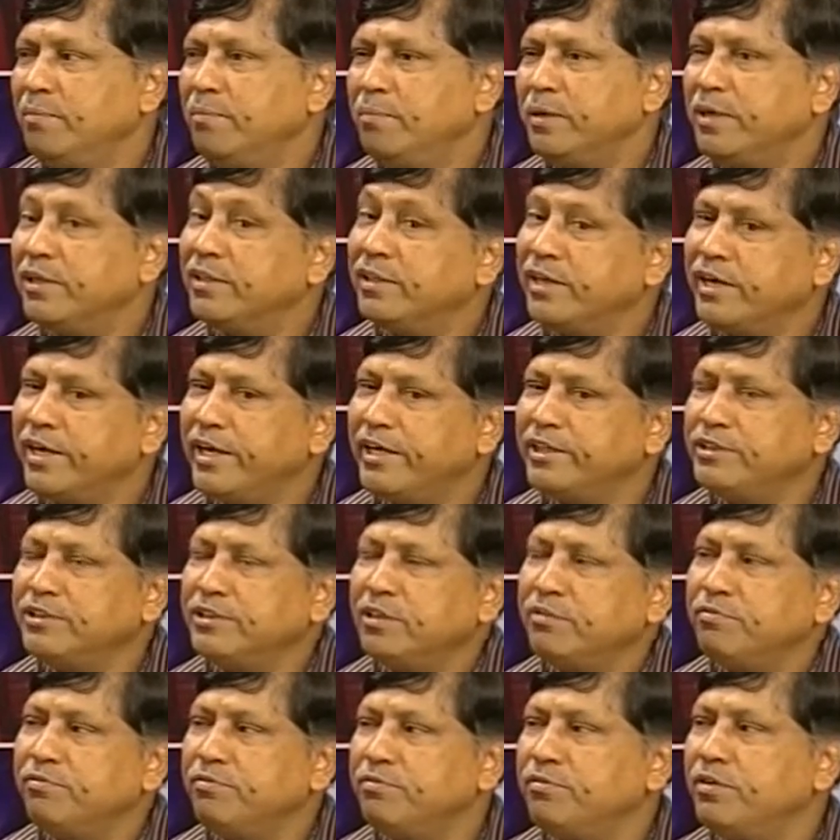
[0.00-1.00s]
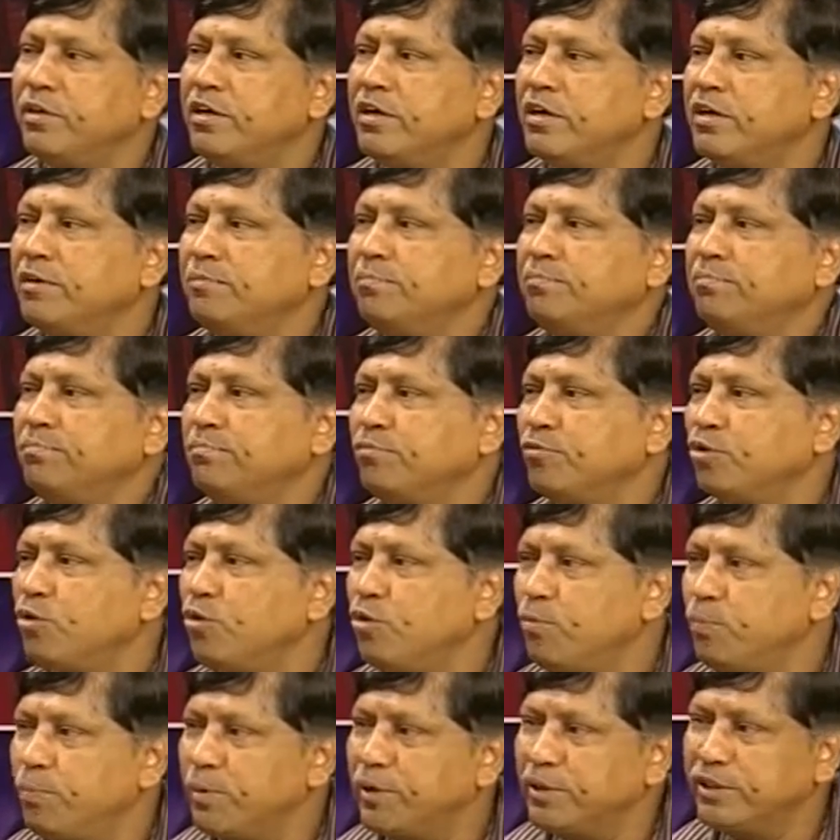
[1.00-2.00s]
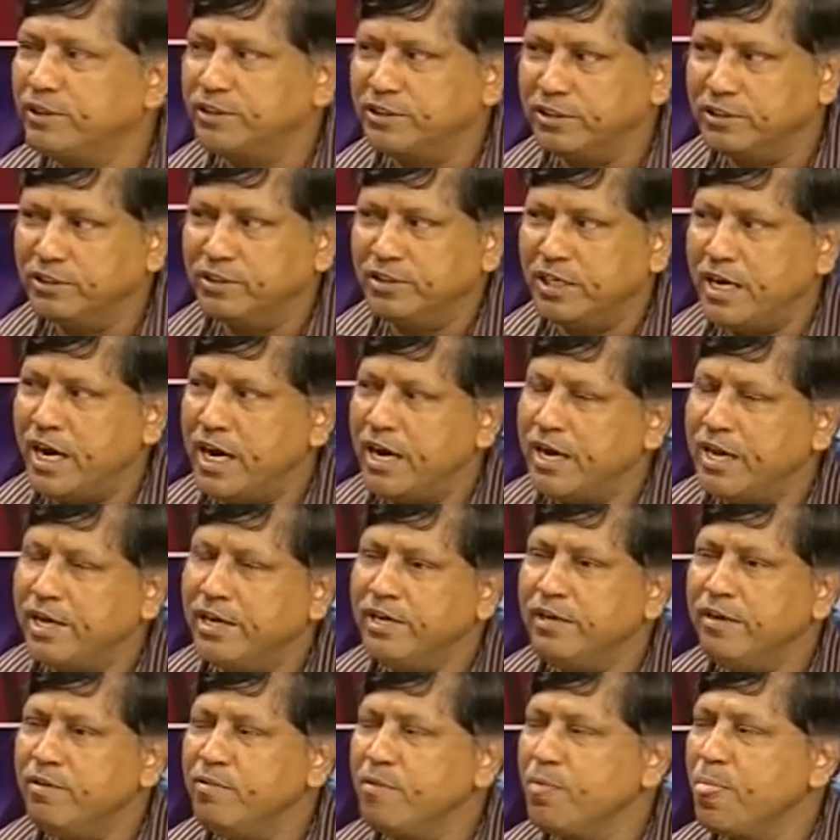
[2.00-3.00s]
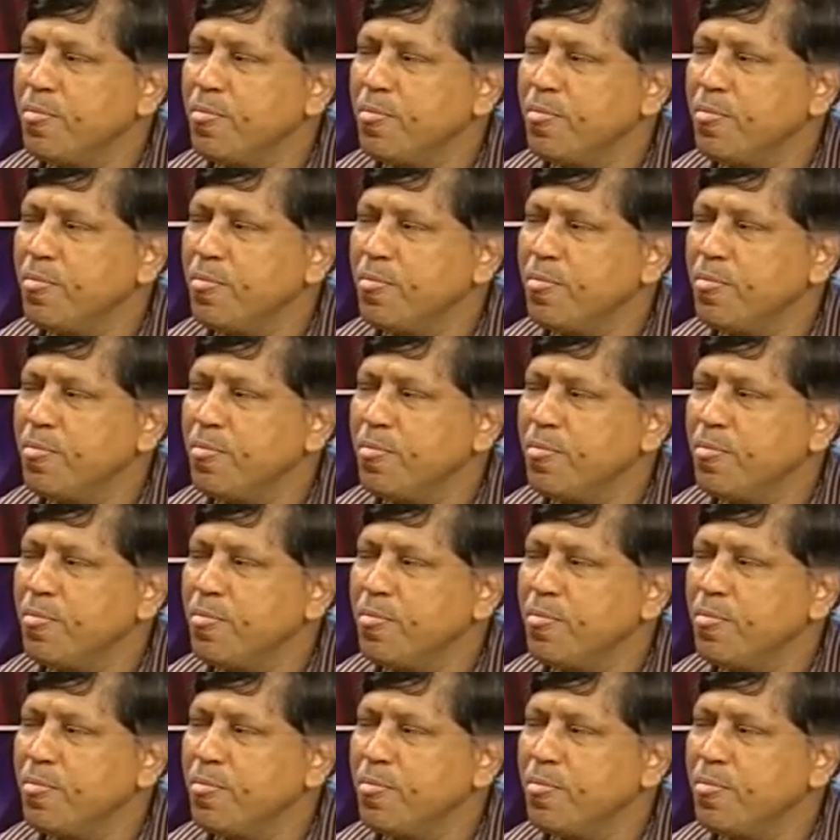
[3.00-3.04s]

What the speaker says: But in the case of open distance learning,